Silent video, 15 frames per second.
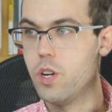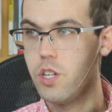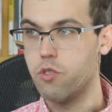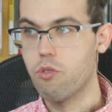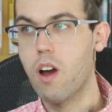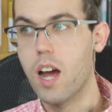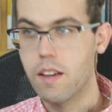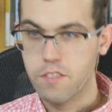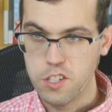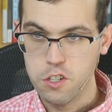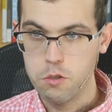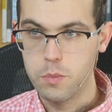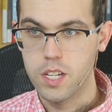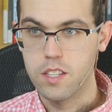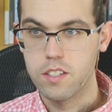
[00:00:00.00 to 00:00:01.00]
drives
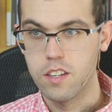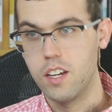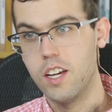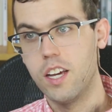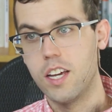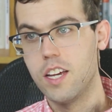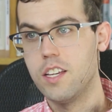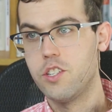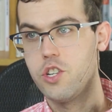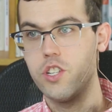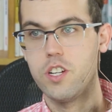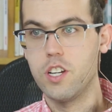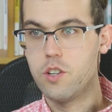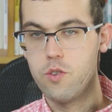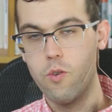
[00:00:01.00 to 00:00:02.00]
humans is
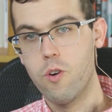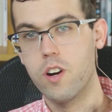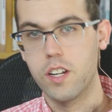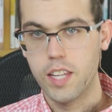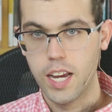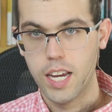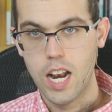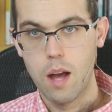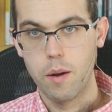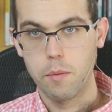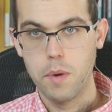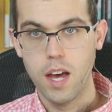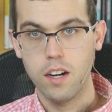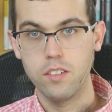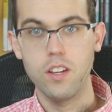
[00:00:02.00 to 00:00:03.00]
just ignored in economic
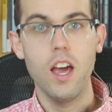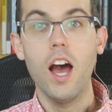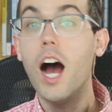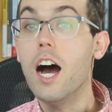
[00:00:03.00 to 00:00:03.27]
models.